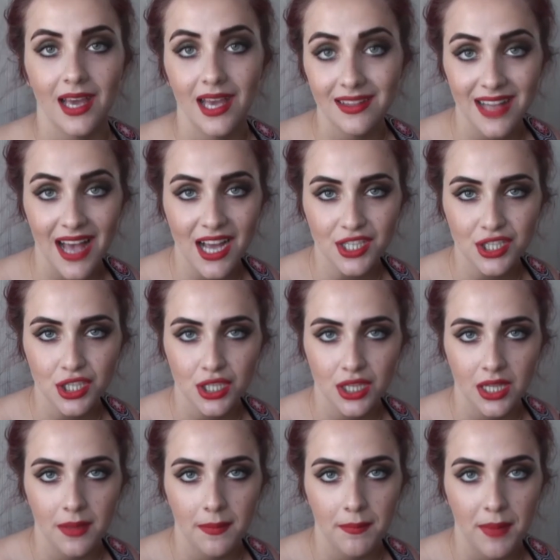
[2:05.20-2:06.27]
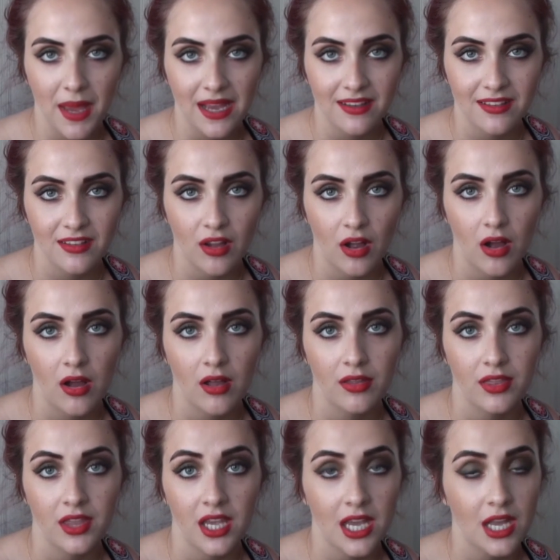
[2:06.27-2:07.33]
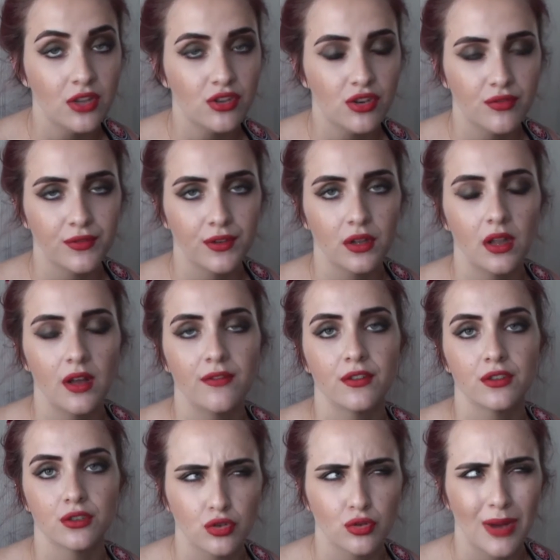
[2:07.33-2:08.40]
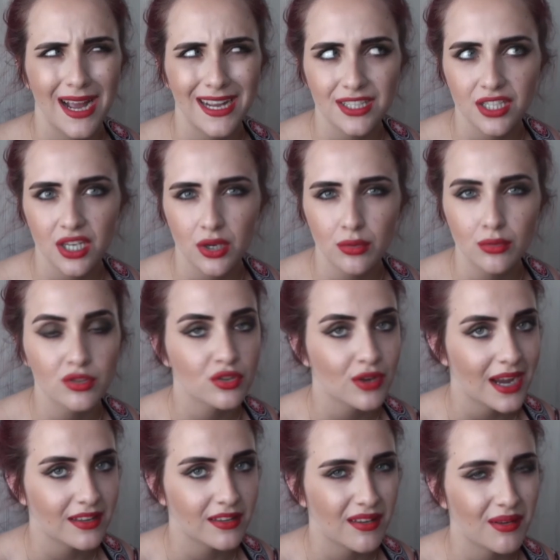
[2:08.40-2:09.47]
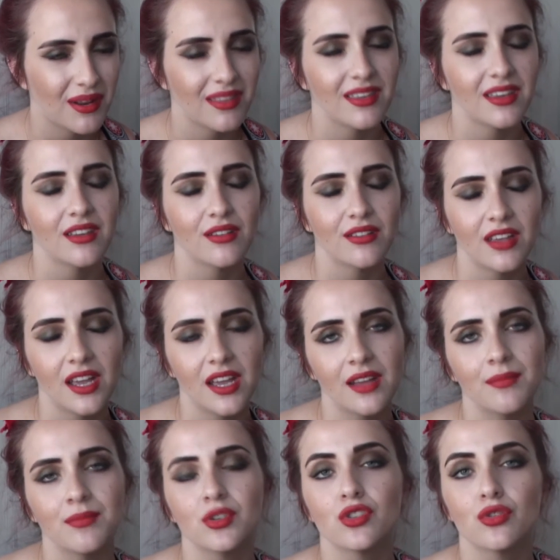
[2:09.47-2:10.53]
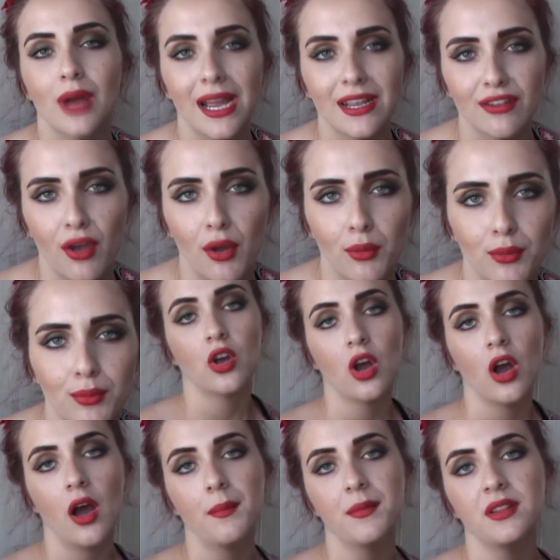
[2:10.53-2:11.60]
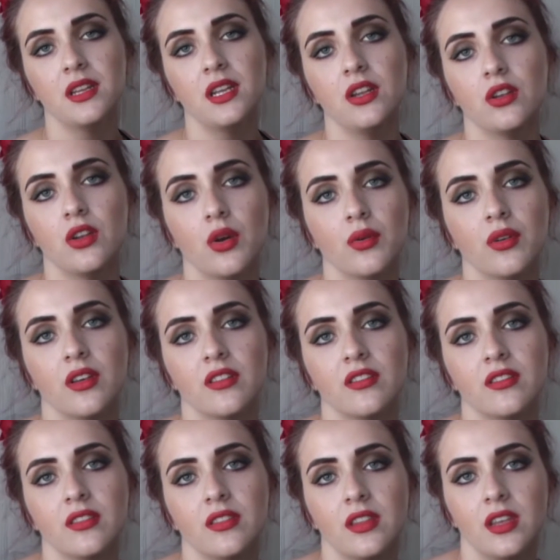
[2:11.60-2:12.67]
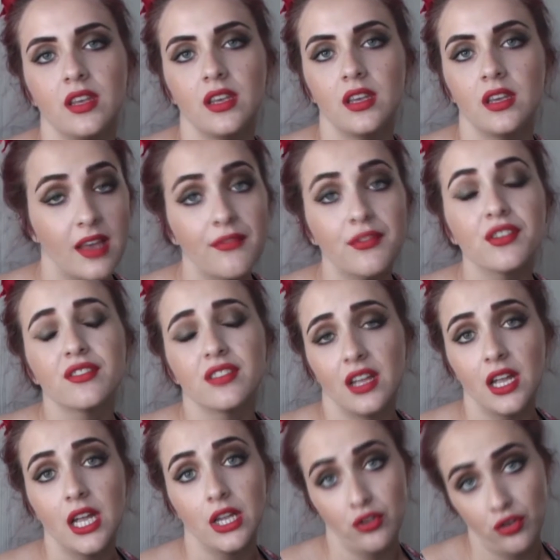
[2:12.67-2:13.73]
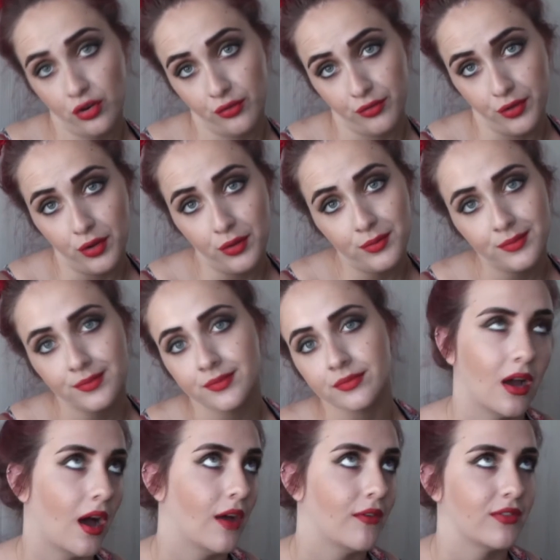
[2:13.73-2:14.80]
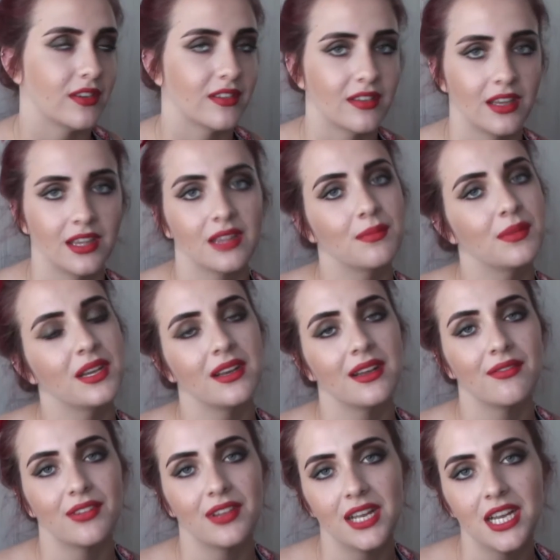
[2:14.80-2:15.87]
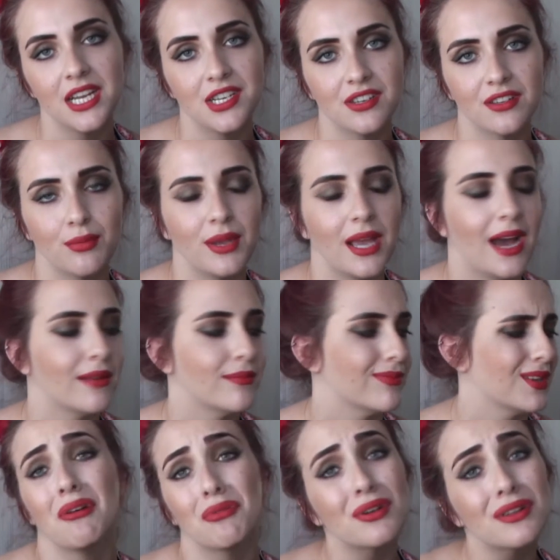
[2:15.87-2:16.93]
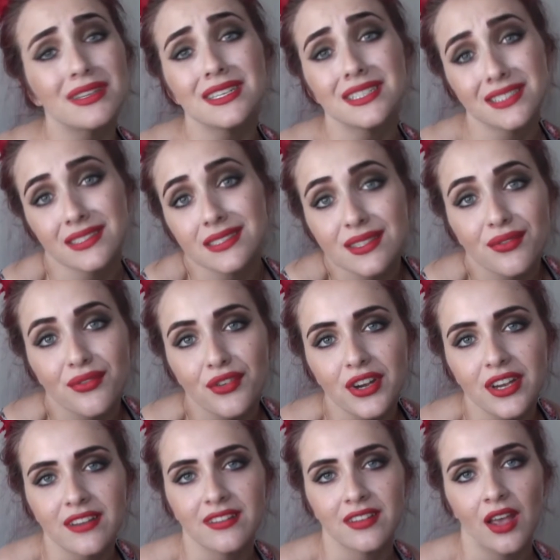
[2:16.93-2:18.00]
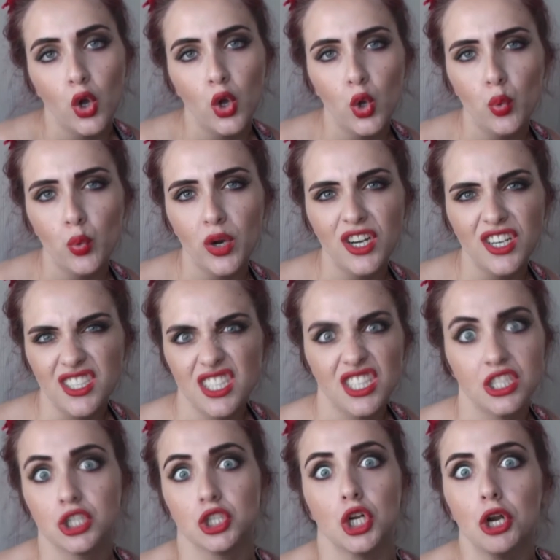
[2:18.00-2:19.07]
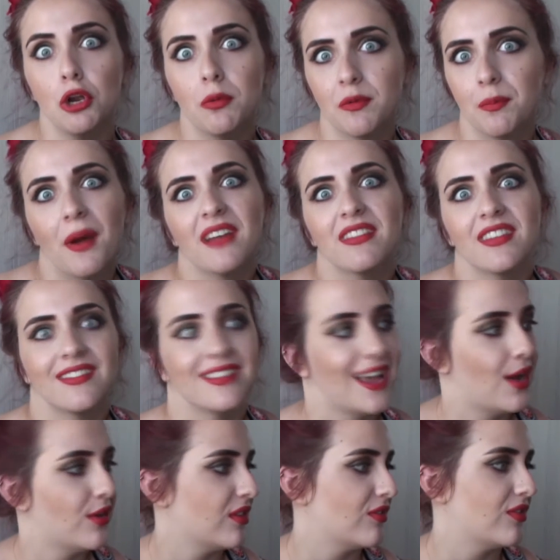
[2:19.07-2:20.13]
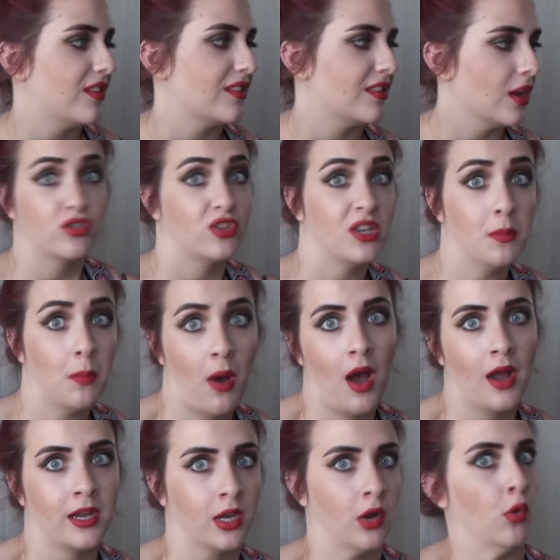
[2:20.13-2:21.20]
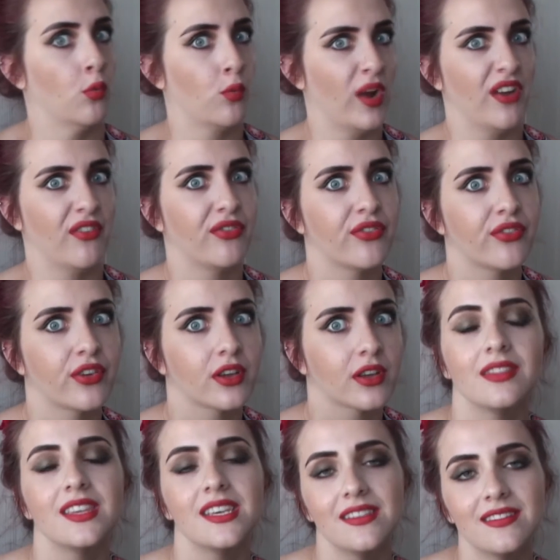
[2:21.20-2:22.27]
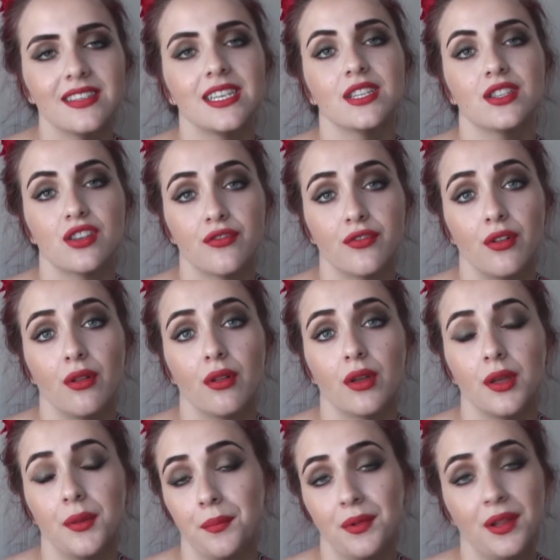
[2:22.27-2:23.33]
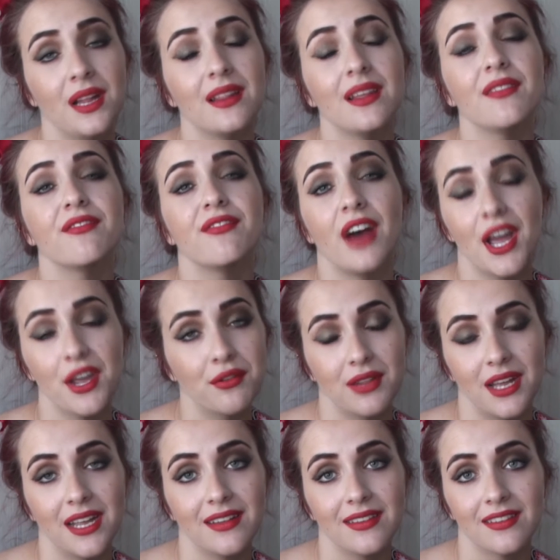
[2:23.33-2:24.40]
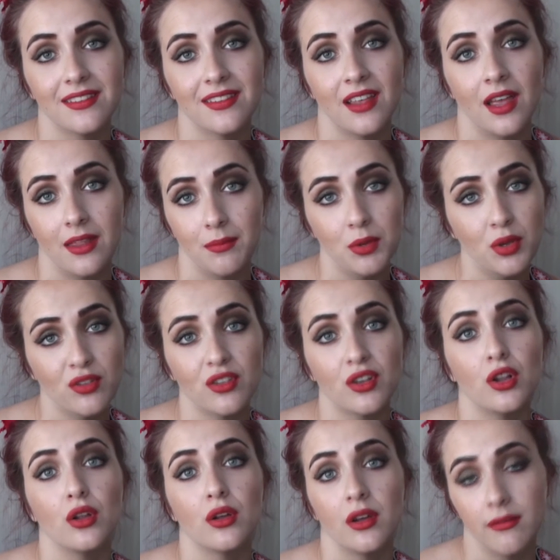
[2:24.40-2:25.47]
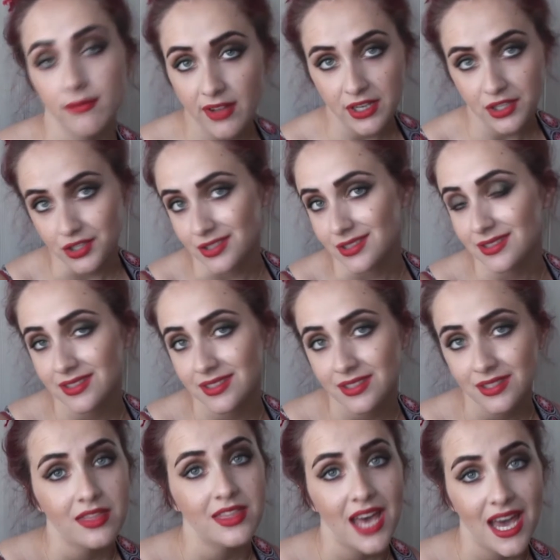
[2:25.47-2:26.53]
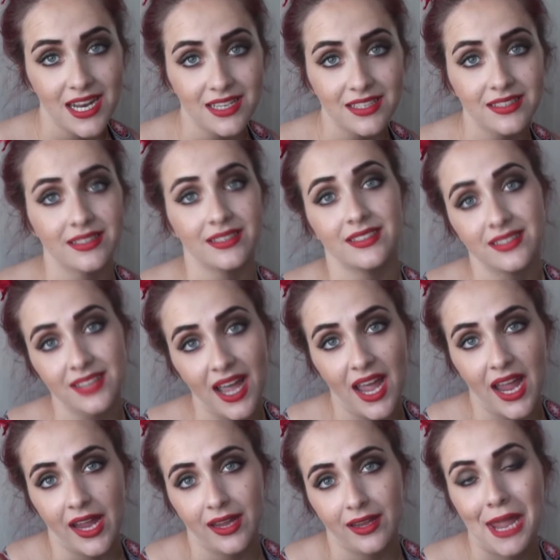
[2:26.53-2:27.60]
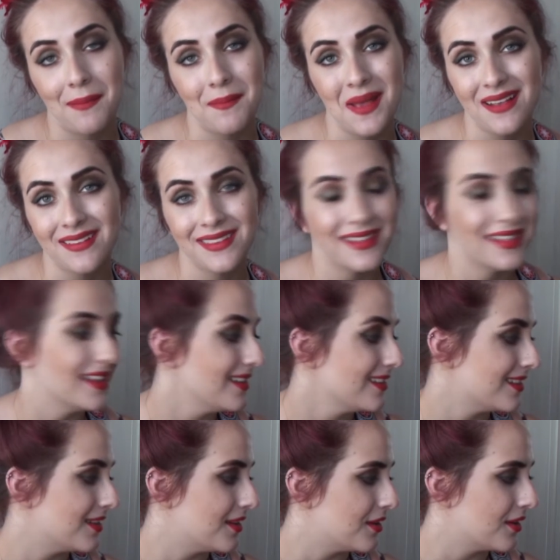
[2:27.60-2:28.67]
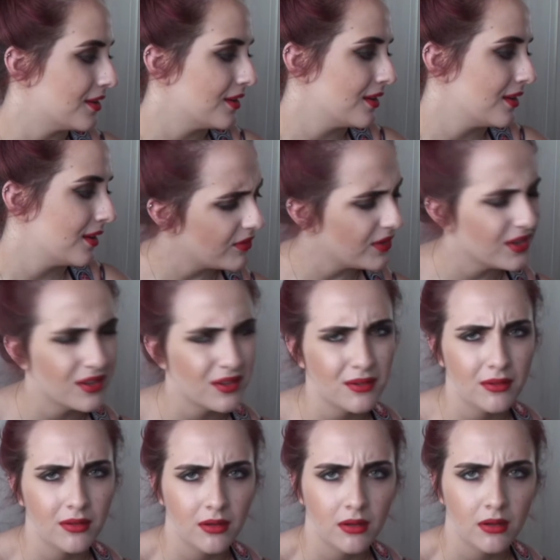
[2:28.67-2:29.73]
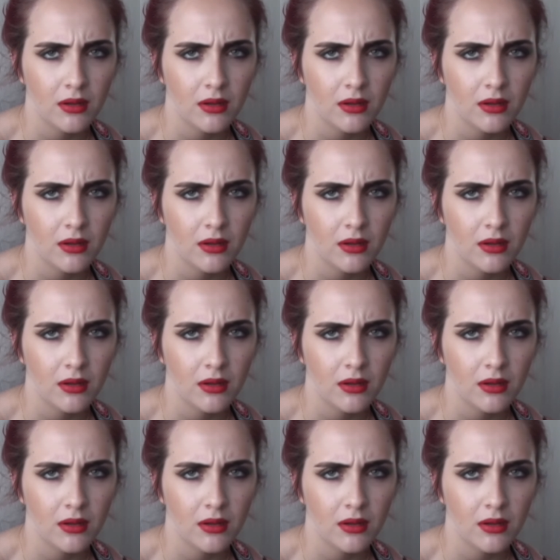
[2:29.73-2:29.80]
is actually based on the interval of a tritone, I think you say it, tritone, commonly known as the Devil's Interval. Obviously, in the medieval ages, we had religious freaks who were disturbed by the sound of this demonic riff. This interval completely violates musical conventions. That is to say, it makes the listener feel